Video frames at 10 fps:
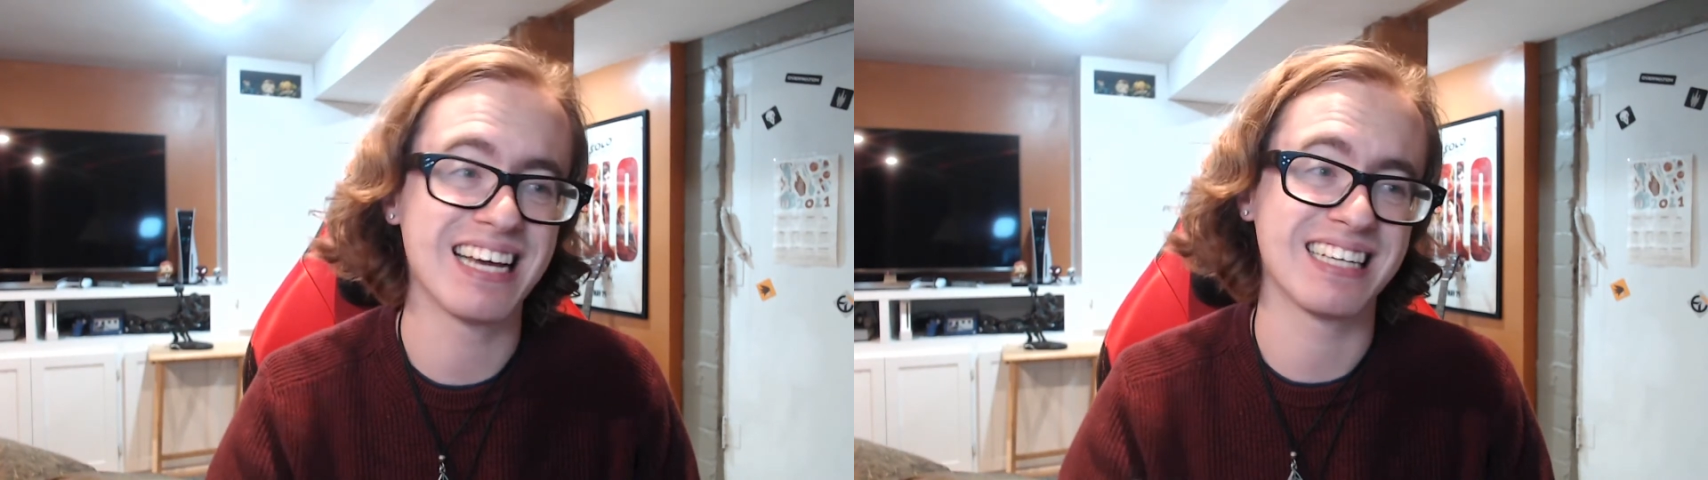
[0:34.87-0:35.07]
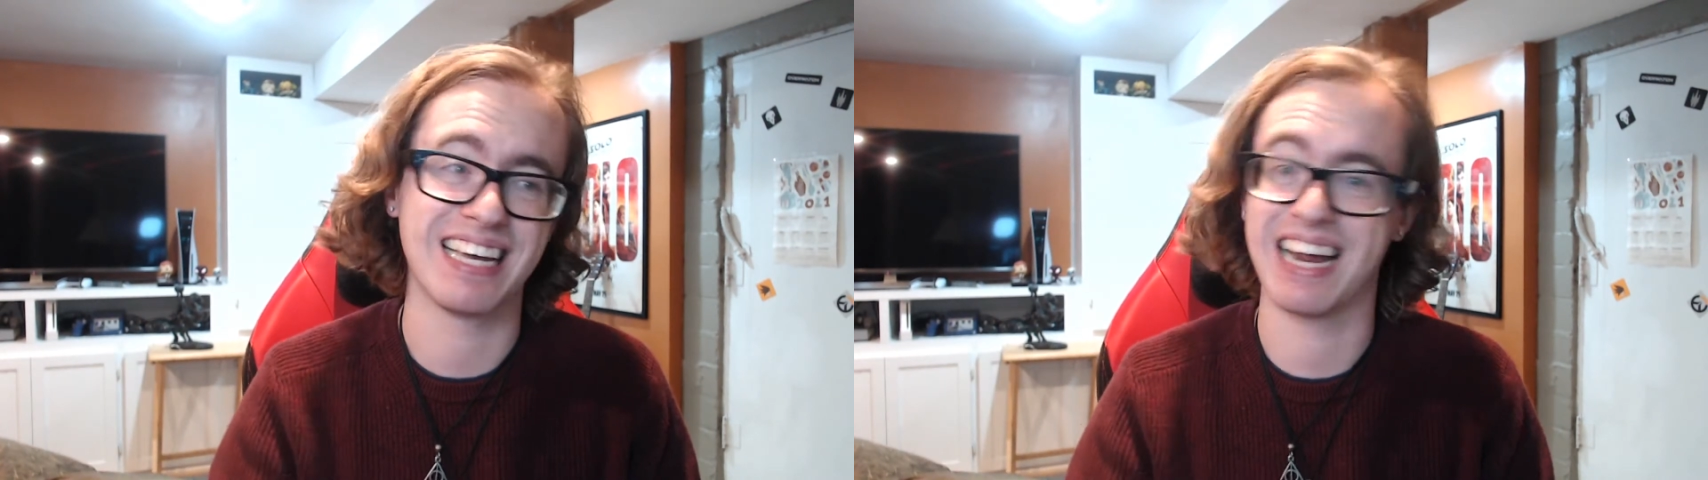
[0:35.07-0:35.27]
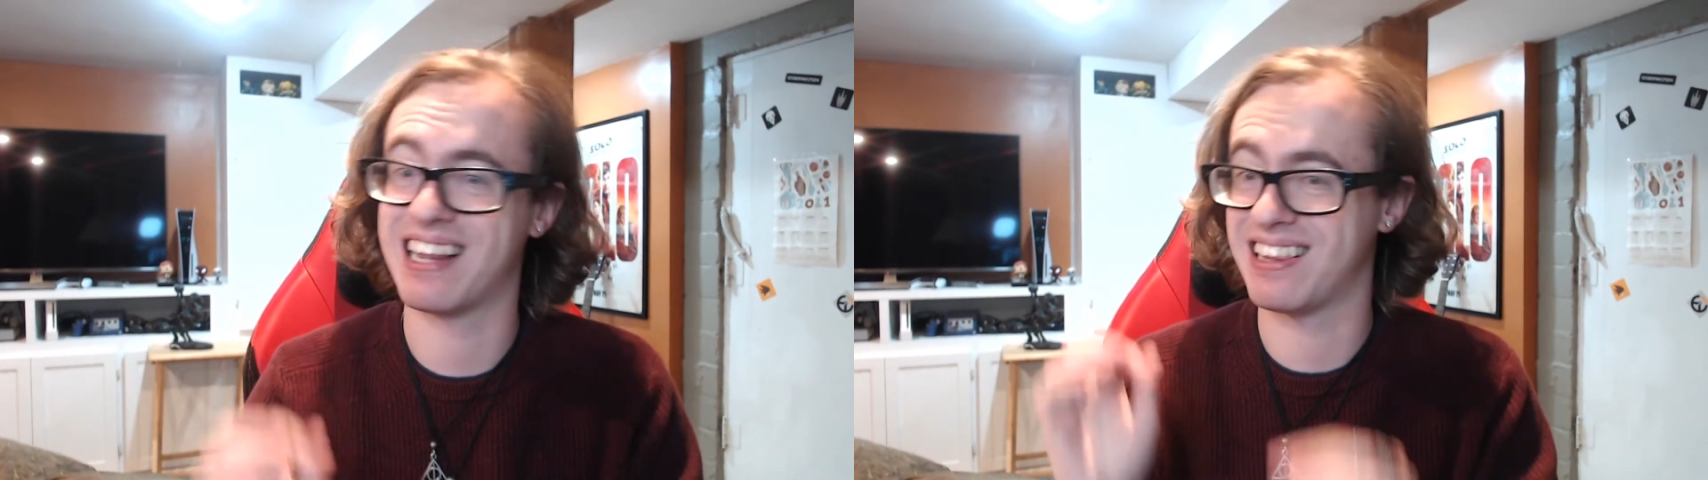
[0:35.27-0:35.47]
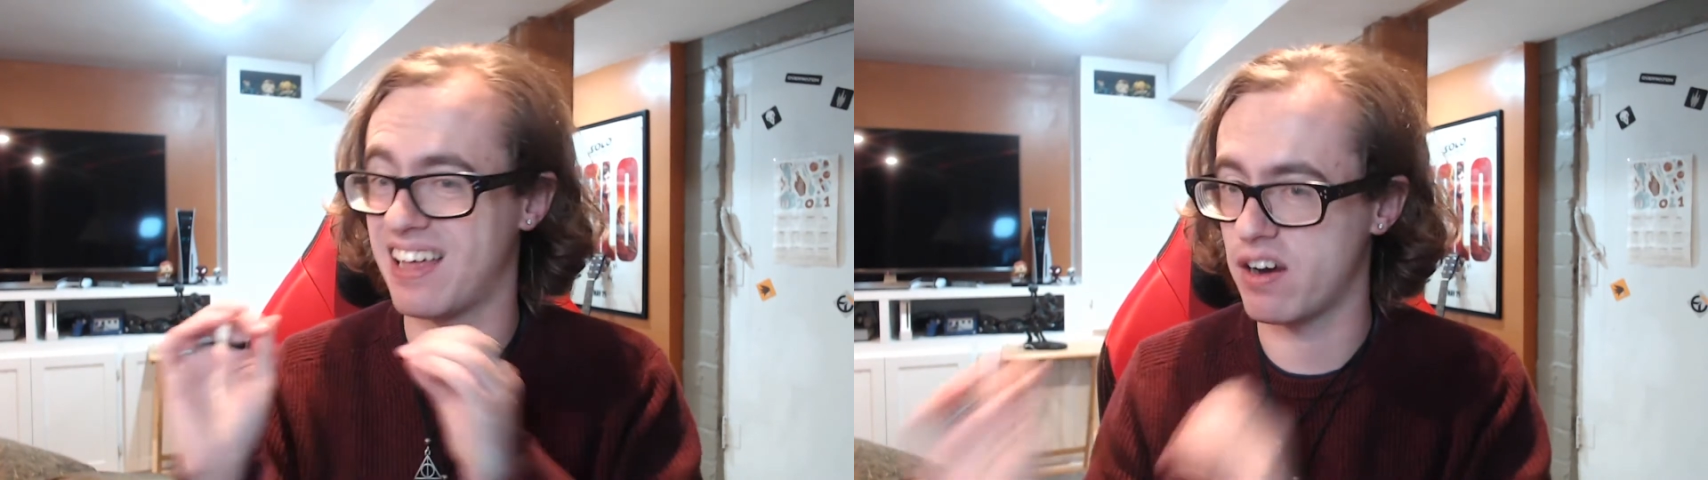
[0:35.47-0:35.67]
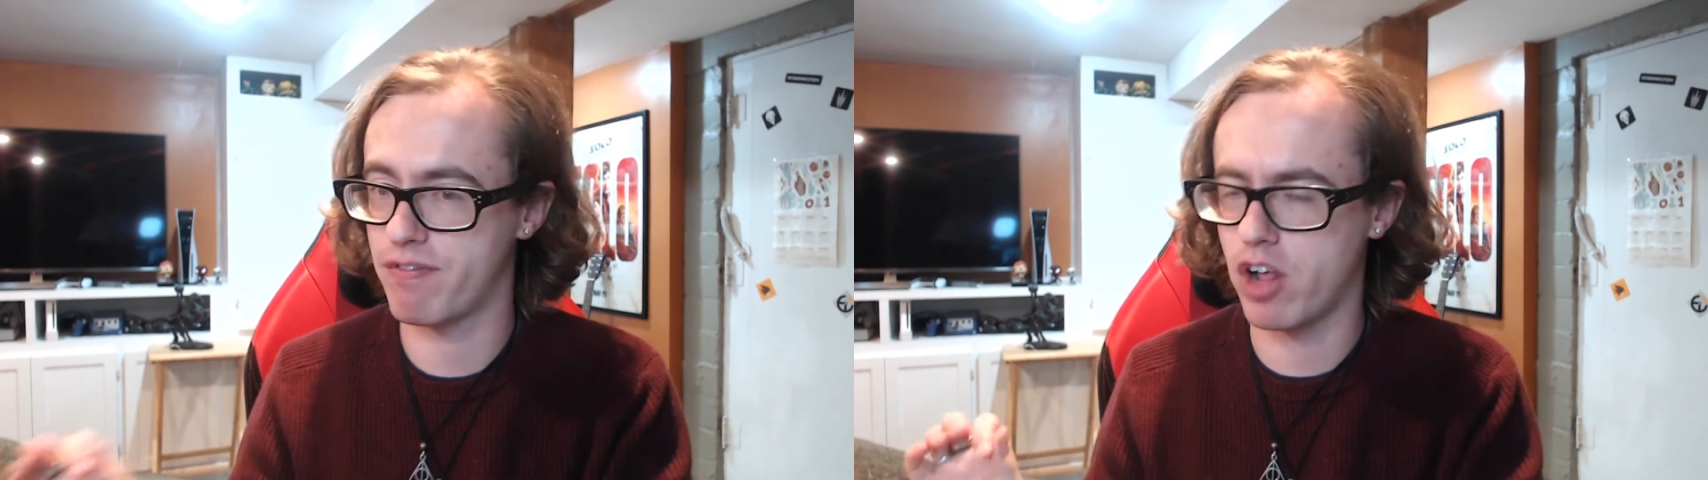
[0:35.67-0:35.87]
because I got a
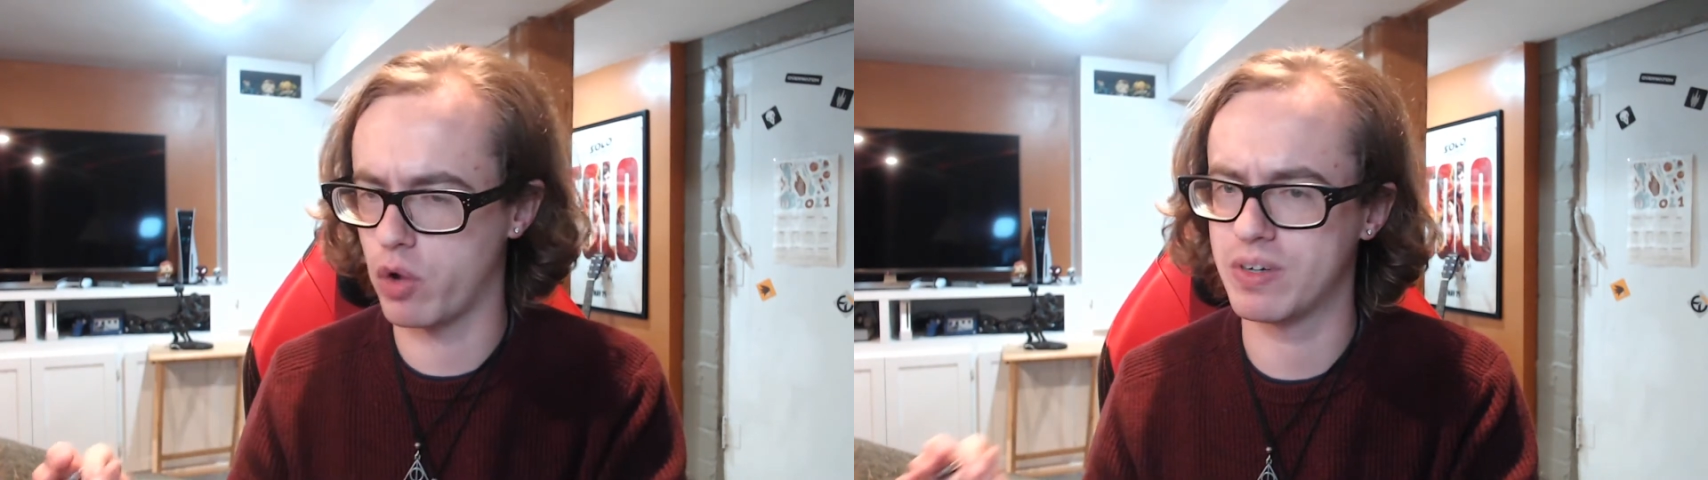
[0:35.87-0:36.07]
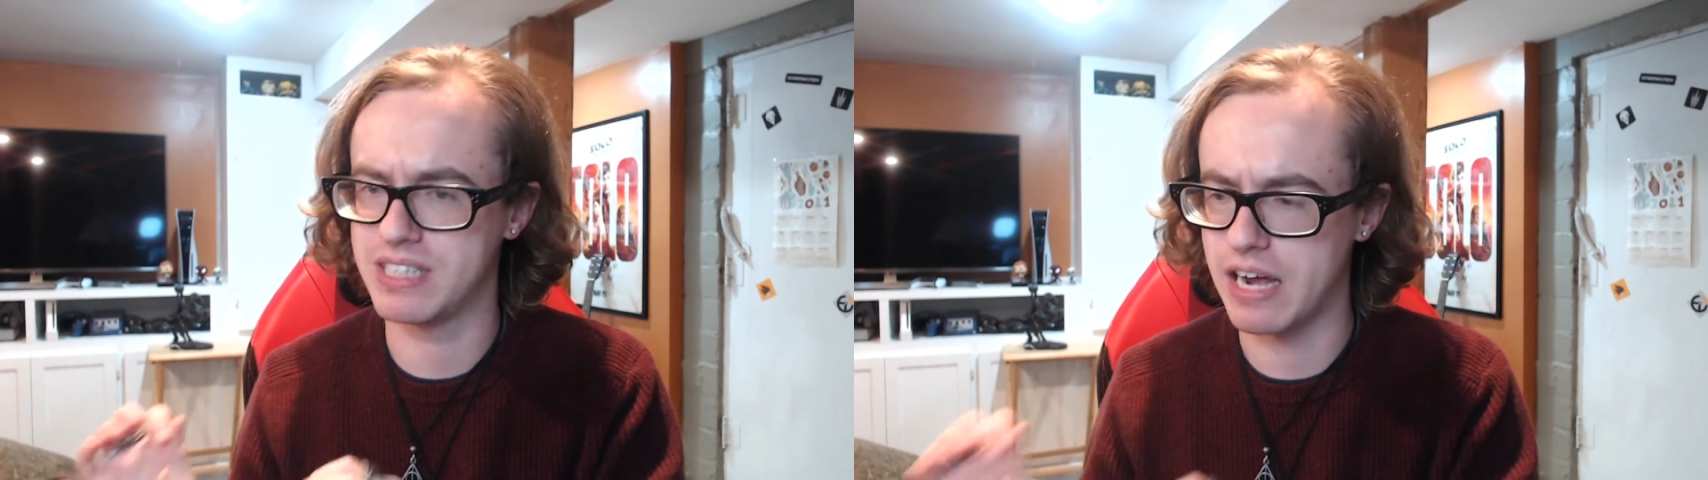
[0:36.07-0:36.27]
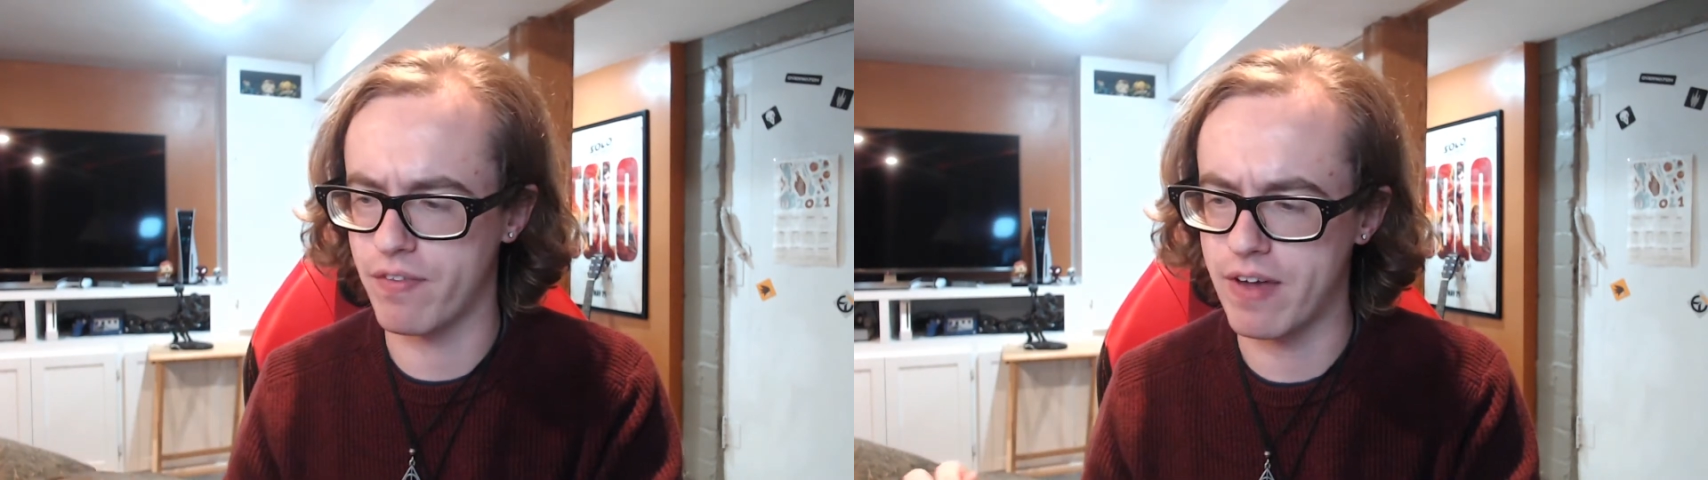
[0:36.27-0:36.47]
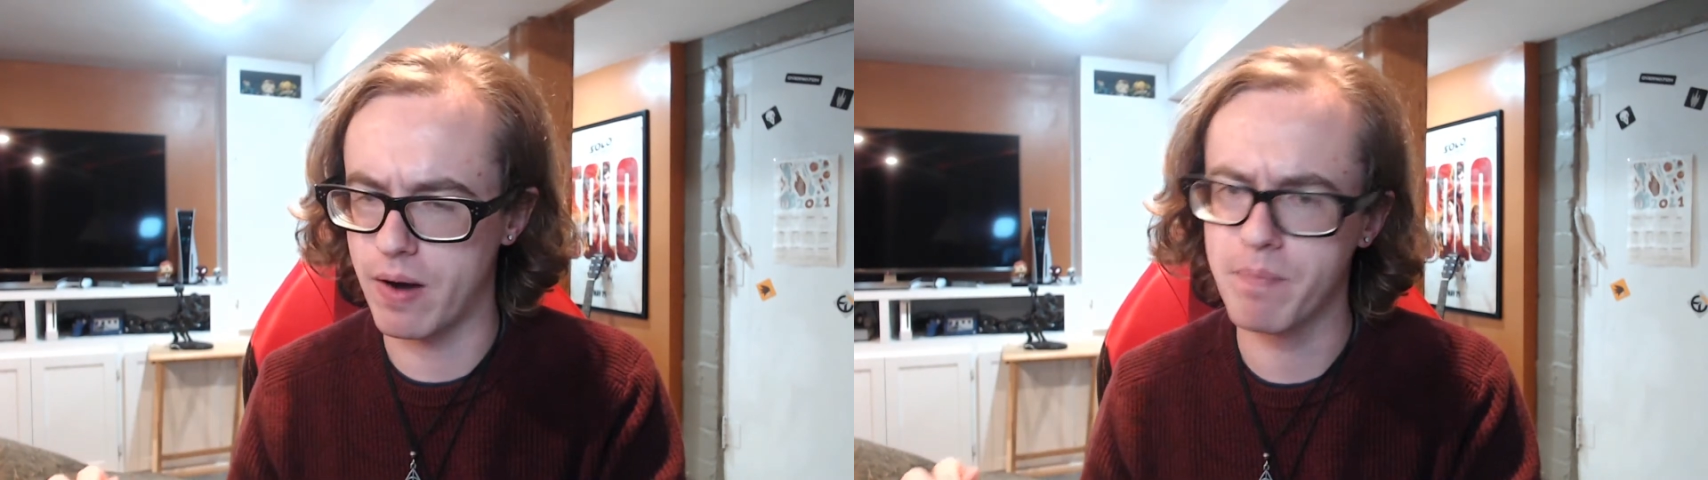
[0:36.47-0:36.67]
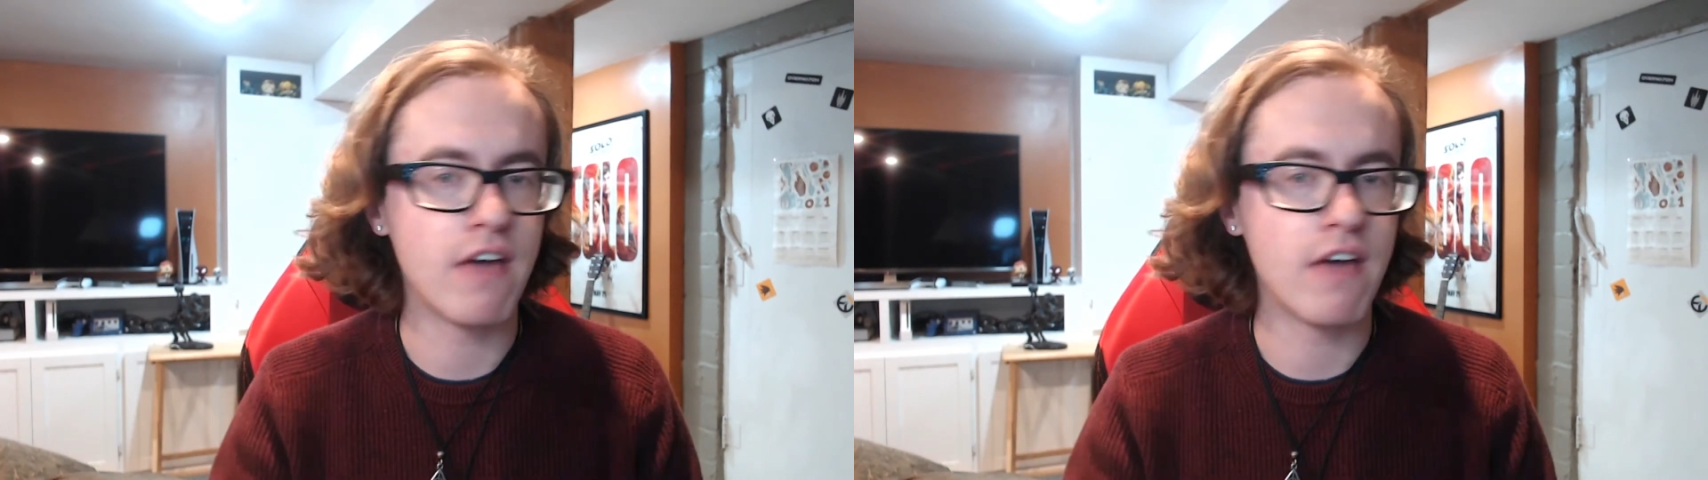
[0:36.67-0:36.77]
lot of followers down there.